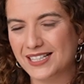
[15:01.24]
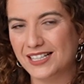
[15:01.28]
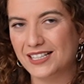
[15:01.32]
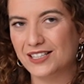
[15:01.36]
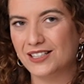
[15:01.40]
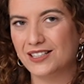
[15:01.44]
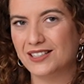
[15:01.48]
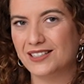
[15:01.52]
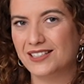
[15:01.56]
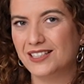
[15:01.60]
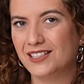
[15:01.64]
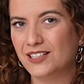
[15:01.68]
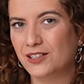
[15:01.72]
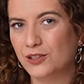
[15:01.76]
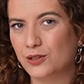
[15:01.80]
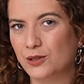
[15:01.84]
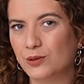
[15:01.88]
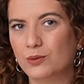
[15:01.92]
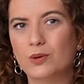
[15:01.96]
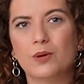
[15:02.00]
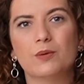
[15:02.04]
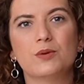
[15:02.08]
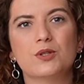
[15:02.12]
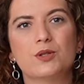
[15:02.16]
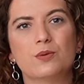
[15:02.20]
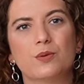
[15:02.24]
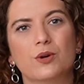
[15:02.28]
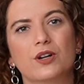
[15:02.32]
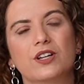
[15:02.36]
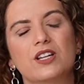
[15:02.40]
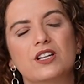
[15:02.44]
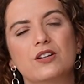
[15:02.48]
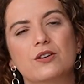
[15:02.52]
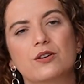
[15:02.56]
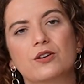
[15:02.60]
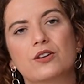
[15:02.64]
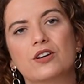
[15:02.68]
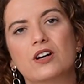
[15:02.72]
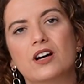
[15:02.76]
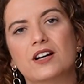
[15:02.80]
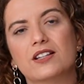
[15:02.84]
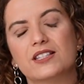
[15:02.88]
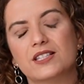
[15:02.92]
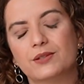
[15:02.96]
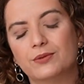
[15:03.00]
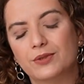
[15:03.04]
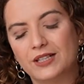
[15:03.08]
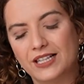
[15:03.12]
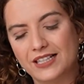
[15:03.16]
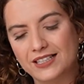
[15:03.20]
I didn't know what was working or not.
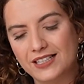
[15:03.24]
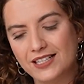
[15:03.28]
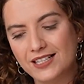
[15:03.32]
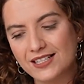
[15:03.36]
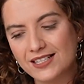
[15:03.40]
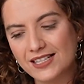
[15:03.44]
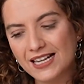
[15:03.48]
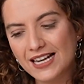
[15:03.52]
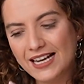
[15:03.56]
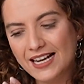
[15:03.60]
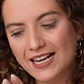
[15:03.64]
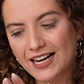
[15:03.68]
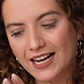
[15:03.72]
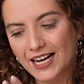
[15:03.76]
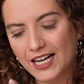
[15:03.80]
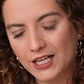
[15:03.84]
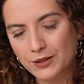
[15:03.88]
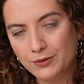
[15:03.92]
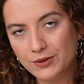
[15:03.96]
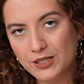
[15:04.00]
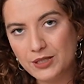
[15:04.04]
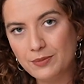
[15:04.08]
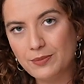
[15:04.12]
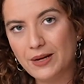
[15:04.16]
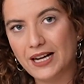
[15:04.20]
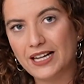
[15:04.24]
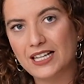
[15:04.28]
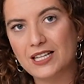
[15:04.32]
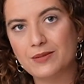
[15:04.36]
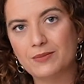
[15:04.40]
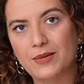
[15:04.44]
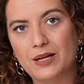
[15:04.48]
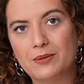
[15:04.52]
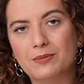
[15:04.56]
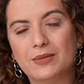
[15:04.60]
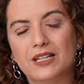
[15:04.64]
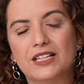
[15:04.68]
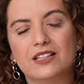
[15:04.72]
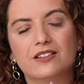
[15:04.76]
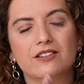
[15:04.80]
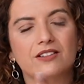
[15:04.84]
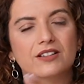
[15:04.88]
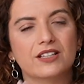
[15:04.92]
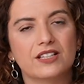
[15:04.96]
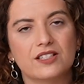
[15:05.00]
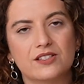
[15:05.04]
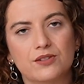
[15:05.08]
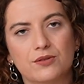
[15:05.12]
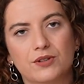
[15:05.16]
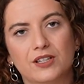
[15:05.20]
And what I did is I went back in my medical
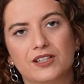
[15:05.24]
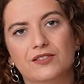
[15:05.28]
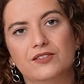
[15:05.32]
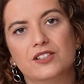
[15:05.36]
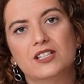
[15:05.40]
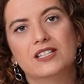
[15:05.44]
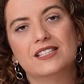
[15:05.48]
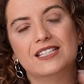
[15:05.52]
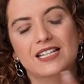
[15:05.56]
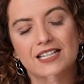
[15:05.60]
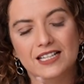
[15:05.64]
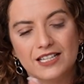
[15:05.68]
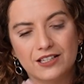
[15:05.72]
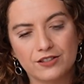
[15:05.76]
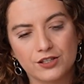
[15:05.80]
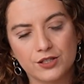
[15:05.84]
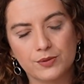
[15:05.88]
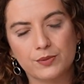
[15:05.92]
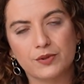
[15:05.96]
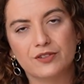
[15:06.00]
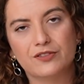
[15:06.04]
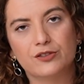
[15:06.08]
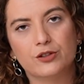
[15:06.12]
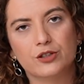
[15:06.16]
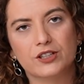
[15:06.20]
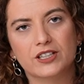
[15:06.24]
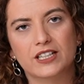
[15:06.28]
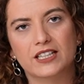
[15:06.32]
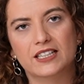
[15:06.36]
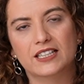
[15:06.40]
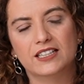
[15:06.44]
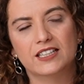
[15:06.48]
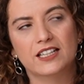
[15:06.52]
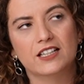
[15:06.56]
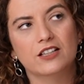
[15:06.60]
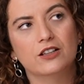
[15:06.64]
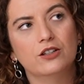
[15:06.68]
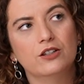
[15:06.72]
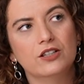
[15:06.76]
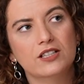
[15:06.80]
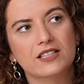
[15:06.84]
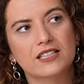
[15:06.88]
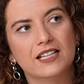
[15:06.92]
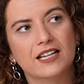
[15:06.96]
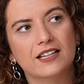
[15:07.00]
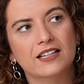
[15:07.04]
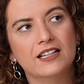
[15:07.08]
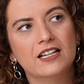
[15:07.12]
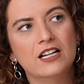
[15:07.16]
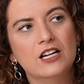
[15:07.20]
history of the 10 years before that and I looked
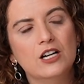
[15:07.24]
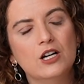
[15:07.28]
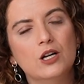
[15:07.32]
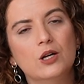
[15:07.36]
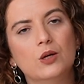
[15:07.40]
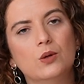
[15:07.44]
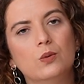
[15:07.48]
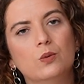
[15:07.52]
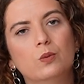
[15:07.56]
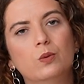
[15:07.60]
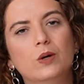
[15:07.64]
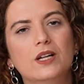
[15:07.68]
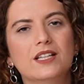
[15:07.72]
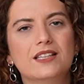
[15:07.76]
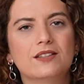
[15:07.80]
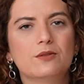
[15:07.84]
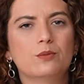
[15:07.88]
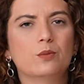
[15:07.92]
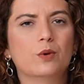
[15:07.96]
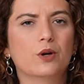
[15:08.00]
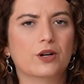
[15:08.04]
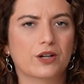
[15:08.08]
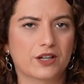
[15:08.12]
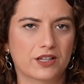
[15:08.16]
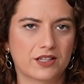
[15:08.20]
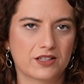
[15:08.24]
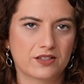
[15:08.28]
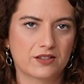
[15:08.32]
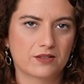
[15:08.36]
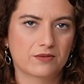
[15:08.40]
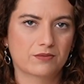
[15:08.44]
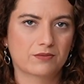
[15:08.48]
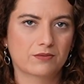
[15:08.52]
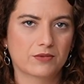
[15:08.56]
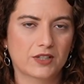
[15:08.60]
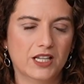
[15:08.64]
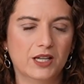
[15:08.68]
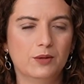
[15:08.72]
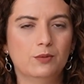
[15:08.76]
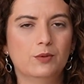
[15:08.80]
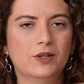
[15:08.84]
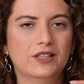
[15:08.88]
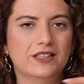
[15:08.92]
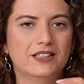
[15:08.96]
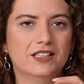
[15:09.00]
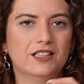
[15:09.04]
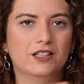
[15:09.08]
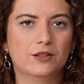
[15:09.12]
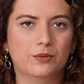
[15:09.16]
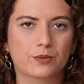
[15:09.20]
at what worked and what
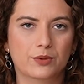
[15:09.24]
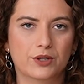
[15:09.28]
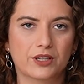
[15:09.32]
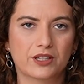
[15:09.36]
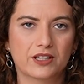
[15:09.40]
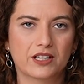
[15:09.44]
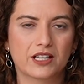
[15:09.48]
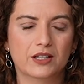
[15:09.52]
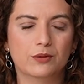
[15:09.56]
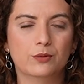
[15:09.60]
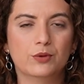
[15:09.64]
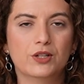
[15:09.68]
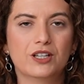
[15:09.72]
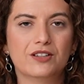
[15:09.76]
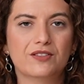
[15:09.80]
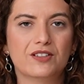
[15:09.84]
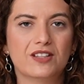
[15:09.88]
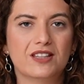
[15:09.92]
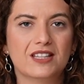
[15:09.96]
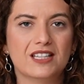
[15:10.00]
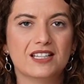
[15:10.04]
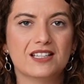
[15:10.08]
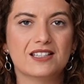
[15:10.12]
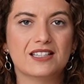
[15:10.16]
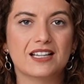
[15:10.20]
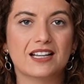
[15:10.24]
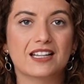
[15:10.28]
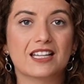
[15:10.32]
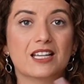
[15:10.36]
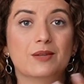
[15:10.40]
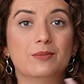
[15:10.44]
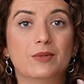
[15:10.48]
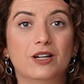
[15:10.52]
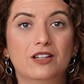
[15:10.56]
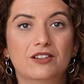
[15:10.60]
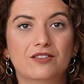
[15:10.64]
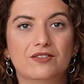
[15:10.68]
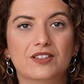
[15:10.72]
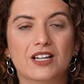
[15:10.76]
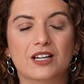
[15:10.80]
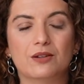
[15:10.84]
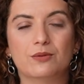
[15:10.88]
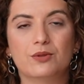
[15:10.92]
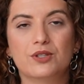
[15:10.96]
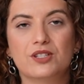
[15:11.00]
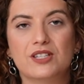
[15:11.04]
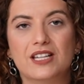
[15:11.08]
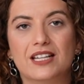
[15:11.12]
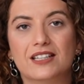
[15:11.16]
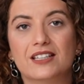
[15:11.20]
didn't work. And one of the things that came out of that
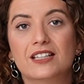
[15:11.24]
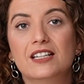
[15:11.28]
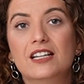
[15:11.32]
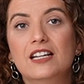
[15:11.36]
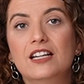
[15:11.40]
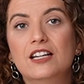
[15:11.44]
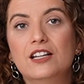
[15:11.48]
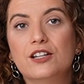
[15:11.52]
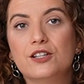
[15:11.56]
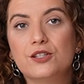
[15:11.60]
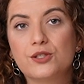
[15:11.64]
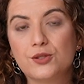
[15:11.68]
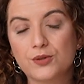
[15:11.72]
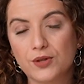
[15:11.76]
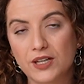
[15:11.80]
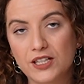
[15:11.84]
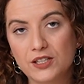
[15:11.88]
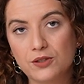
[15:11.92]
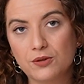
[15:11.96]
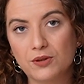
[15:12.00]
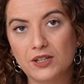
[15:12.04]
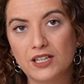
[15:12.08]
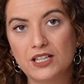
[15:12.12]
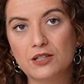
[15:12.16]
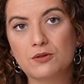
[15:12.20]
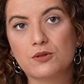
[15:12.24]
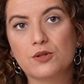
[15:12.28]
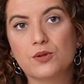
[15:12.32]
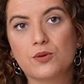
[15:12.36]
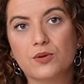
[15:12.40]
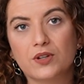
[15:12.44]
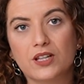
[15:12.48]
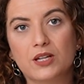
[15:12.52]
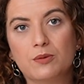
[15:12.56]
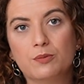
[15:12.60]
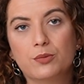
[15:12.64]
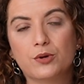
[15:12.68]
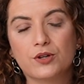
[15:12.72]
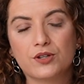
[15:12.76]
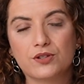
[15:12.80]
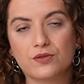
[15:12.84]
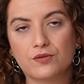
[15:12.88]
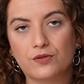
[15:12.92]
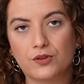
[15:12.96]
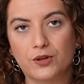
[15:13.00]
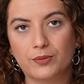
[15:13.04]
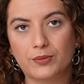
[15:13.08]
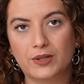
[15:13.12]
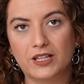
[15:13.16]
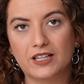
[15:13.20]
was that strength training was really important
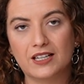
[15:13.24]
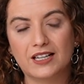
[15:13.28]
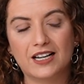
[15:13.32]
for me.